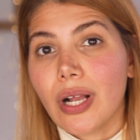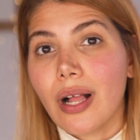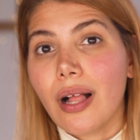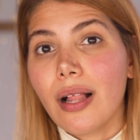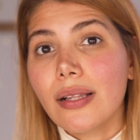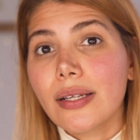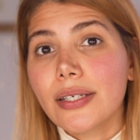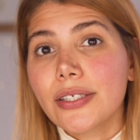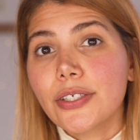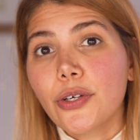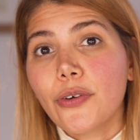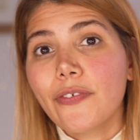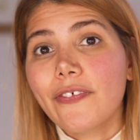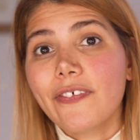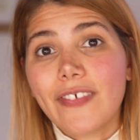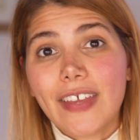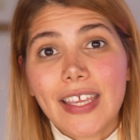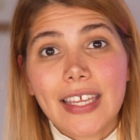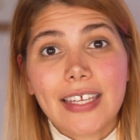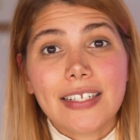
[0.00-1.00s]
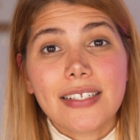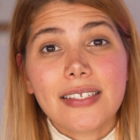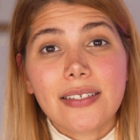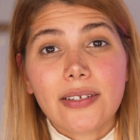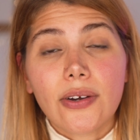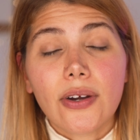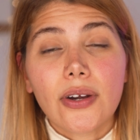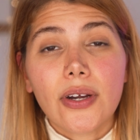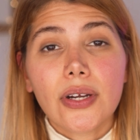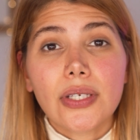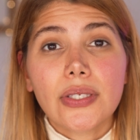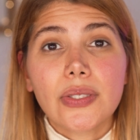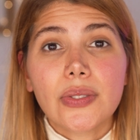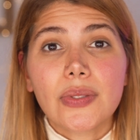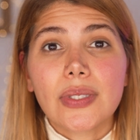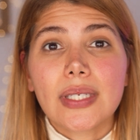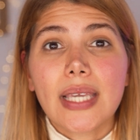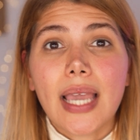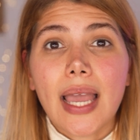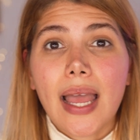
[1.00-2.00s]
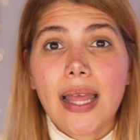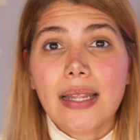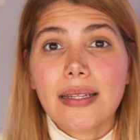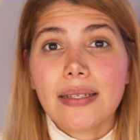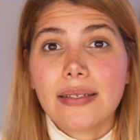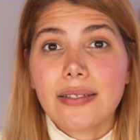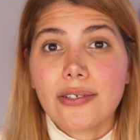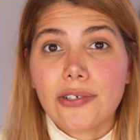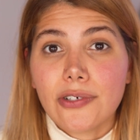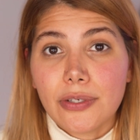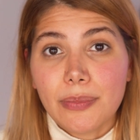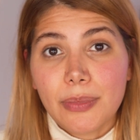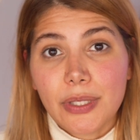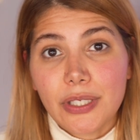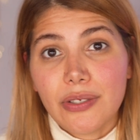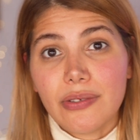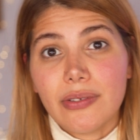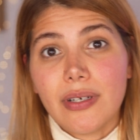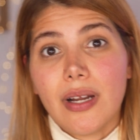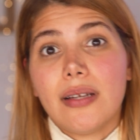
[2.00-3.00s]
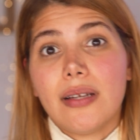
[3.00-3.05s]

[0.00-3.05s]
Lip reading: color your veins are, you can determine your